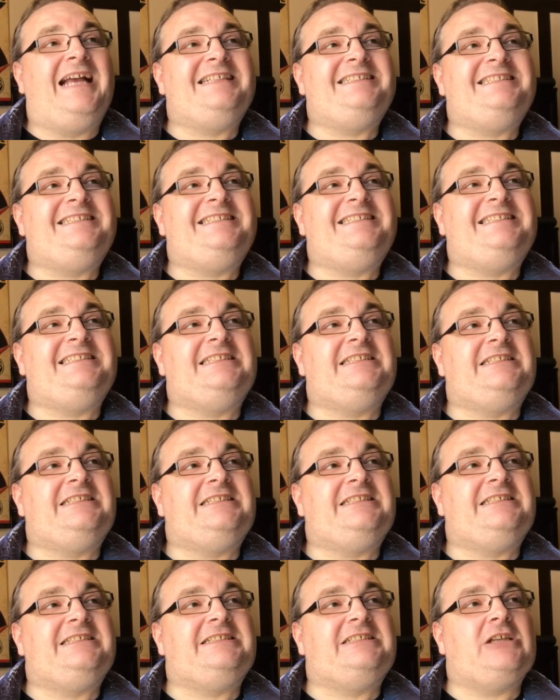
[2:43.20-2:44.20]

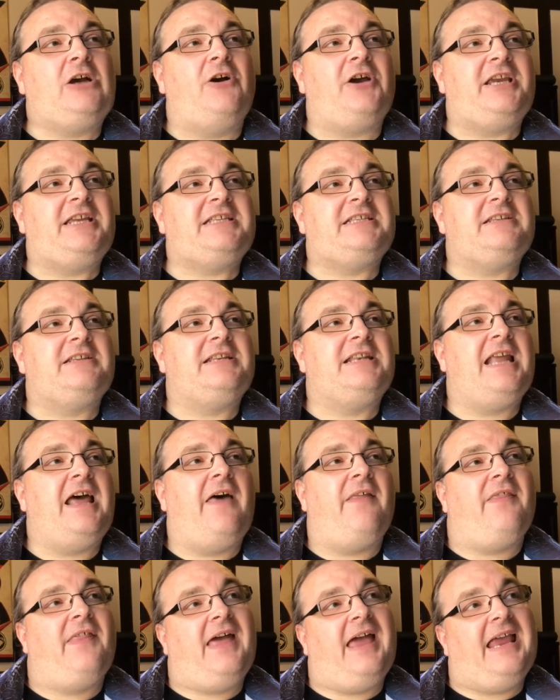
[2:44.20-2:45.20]
Shite.
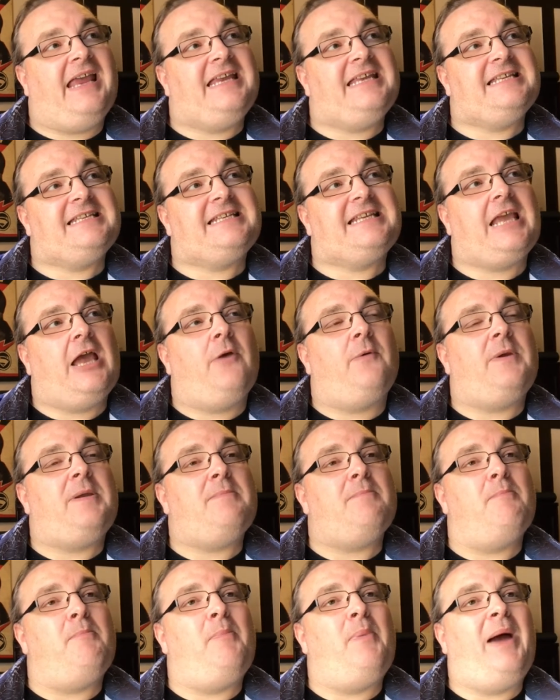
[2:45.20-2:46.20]
Now that is
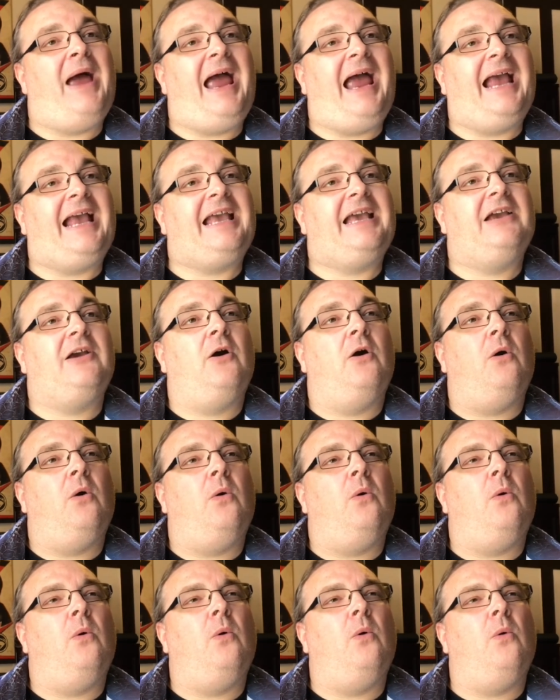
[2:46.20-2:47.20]
going back.
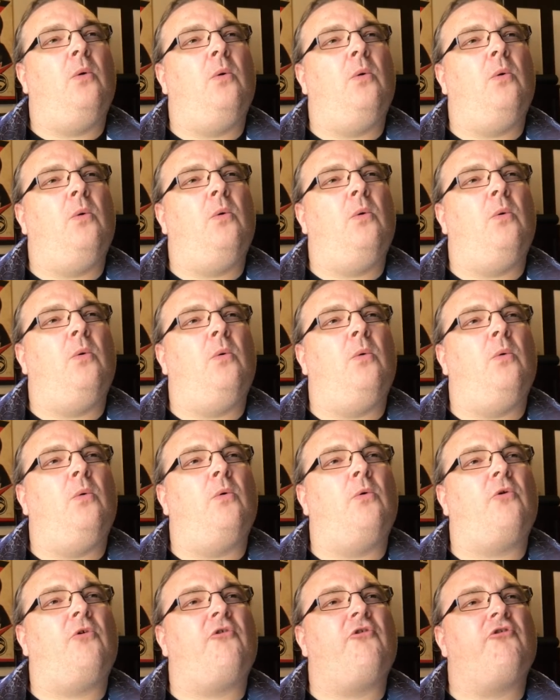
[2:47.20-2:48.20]
Oh,
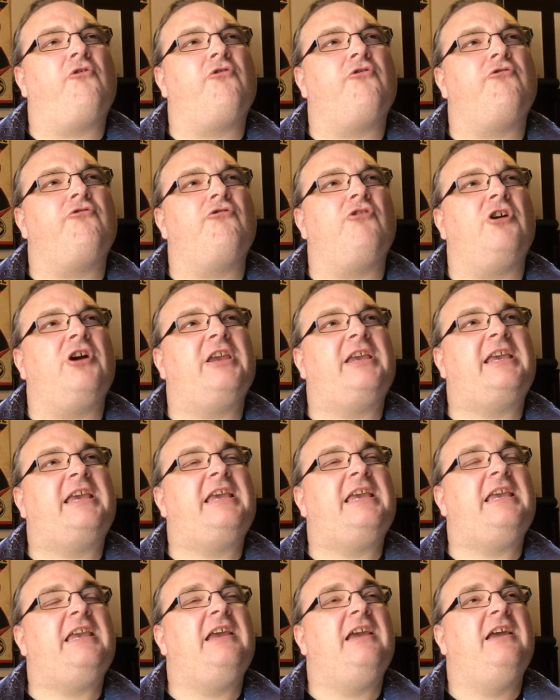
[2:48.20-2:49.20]

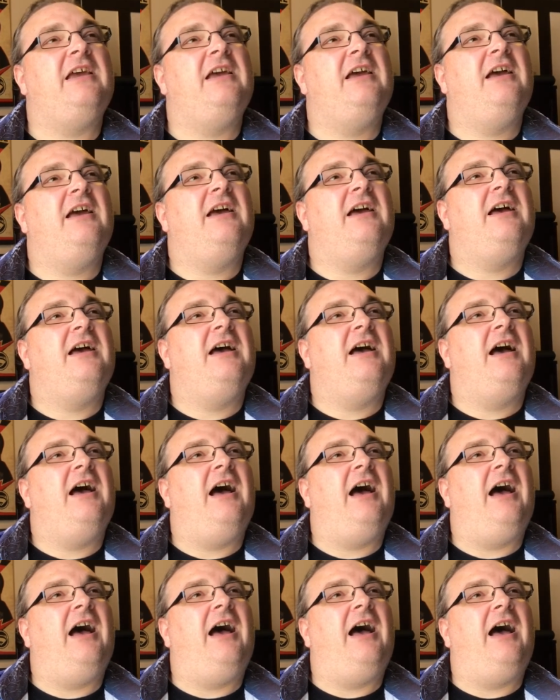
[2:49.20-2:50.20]
crikey.
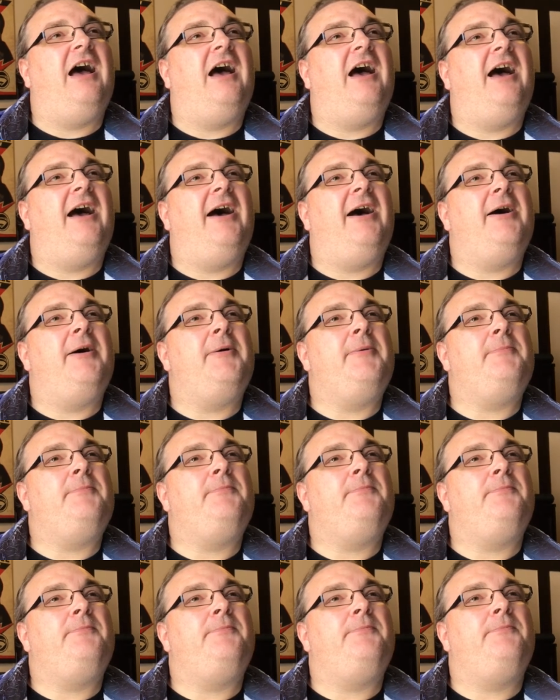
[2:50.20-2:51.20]

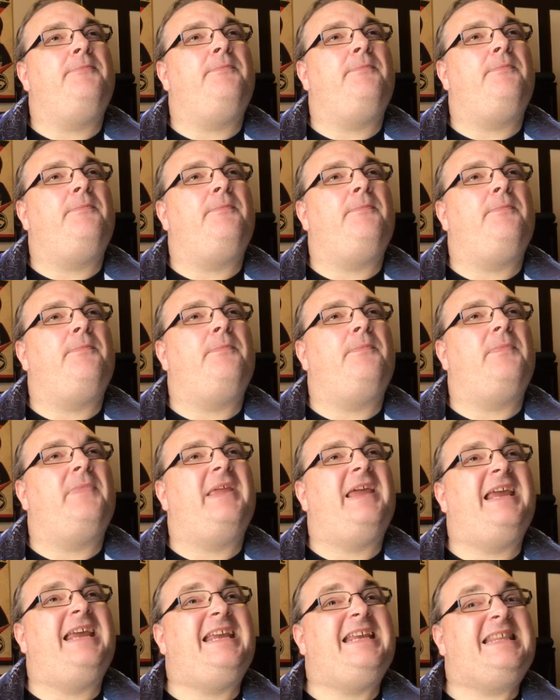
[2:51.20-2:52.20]

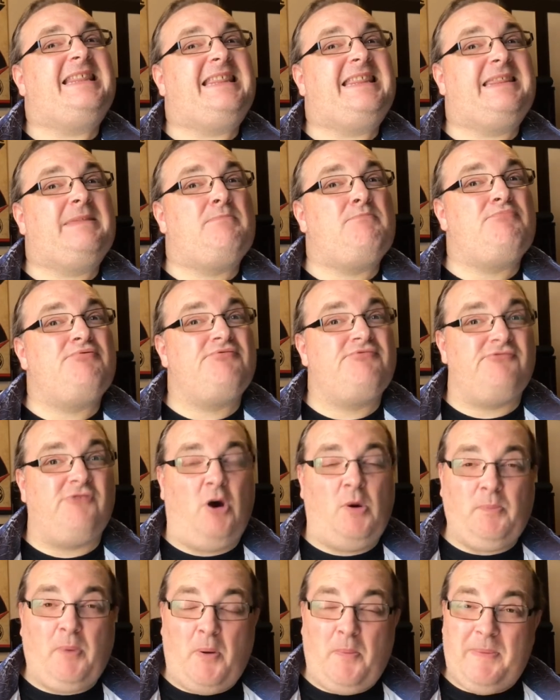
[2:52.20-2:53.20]
It's
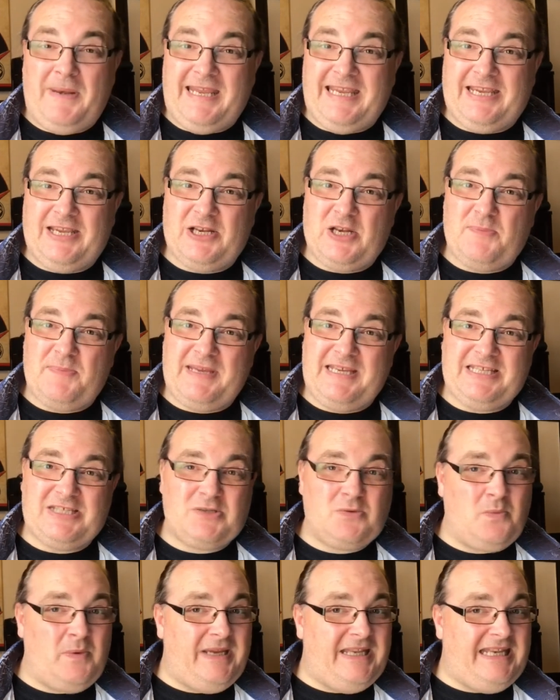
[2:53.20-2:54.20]
probably going to be
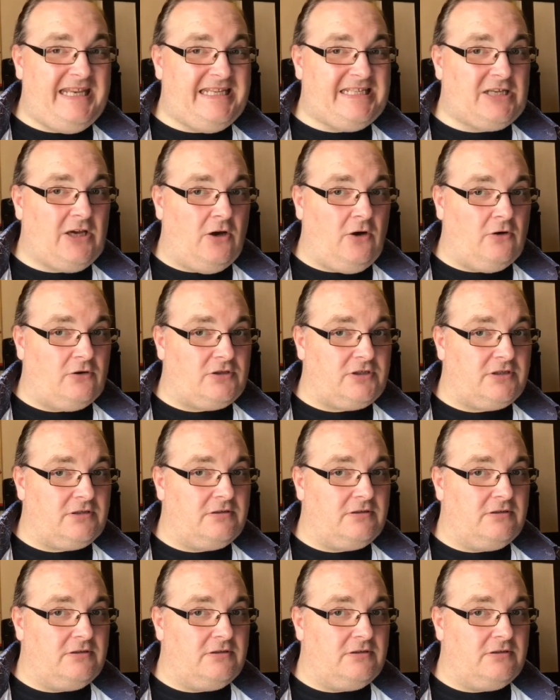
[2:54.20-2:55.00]
Sweeney Todd.